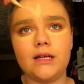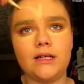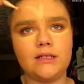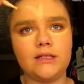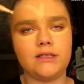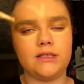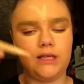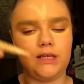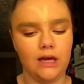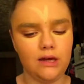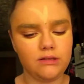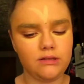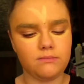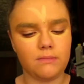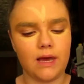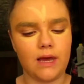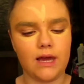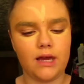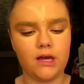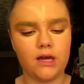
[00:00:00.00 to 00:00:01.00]
Excuse me.
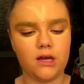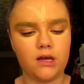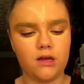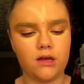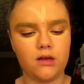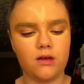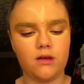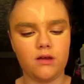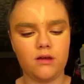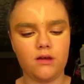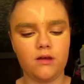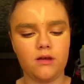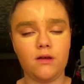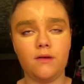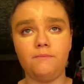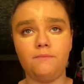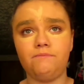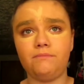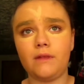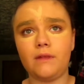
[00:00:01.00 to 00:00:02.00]
Mm.
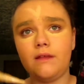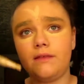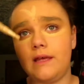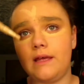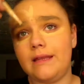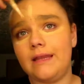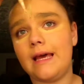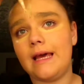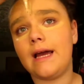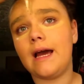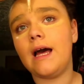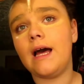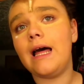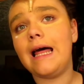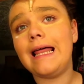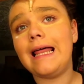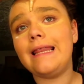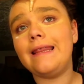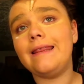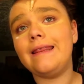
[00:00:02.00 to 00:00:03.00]
Ah, then like a
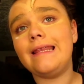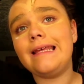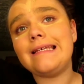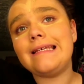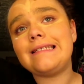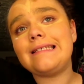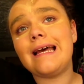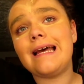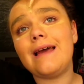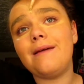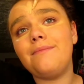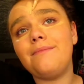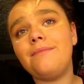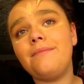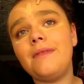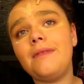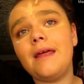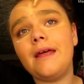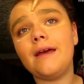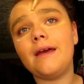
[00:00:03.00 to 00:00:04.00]
this type
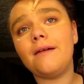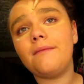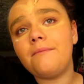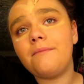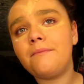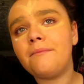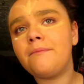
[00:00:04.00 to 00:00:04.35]
thing.